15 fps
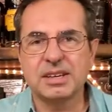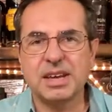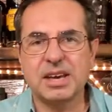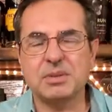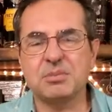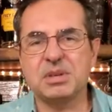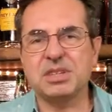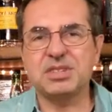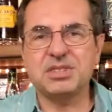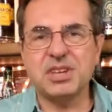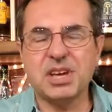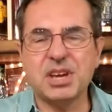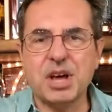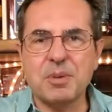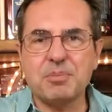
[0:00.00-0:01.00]
getting me
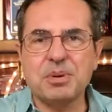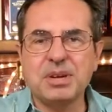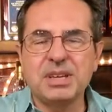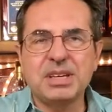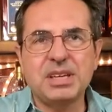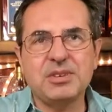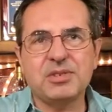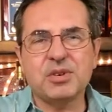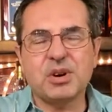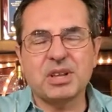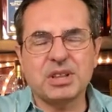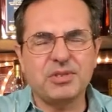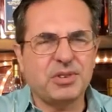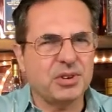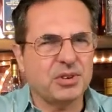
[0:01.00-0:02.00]
set up, even though
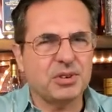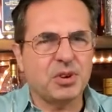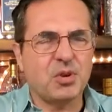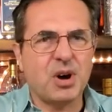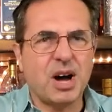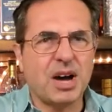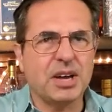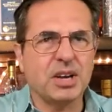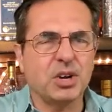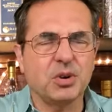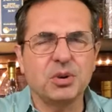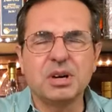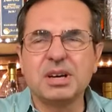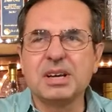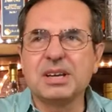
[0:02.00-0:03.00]
I live here in
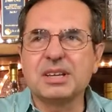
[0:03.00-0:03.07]
Ohio,